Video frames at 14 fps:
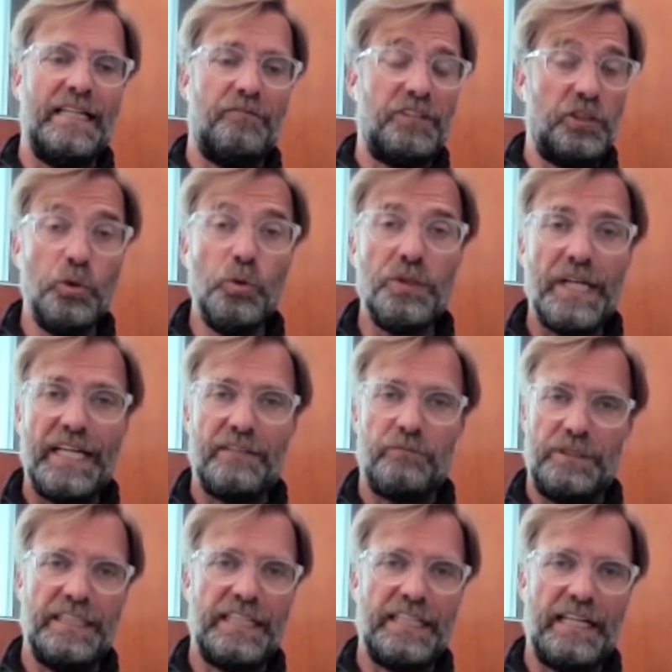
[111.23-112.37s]
We knew that
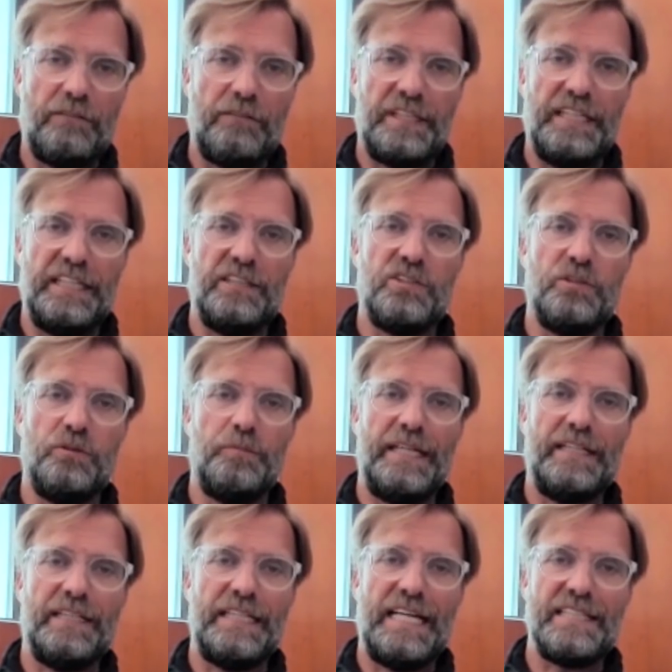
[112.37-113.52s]
we did everything to
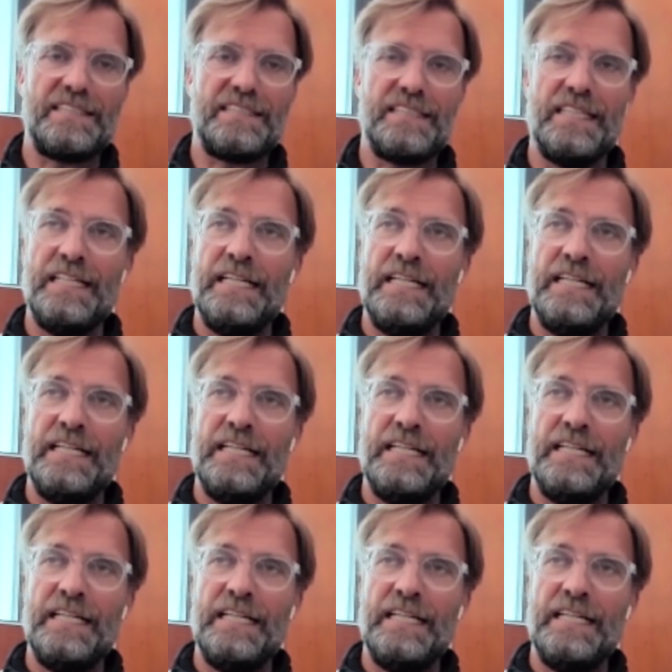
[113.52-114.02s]
make it as